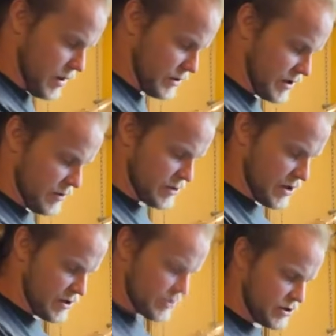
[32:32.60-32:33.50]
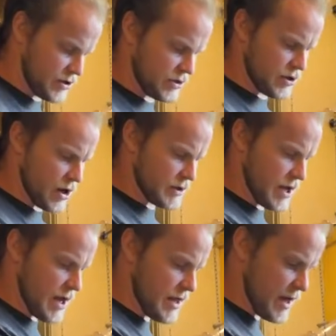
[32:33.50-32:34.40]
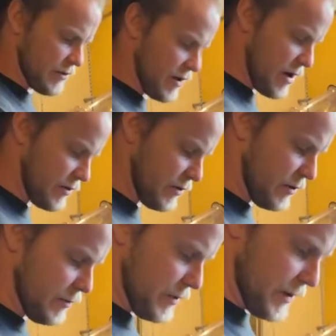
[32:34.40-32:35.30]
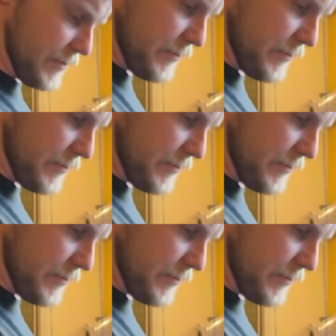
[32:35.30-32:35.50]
right, we're just going to saute that around a little bit.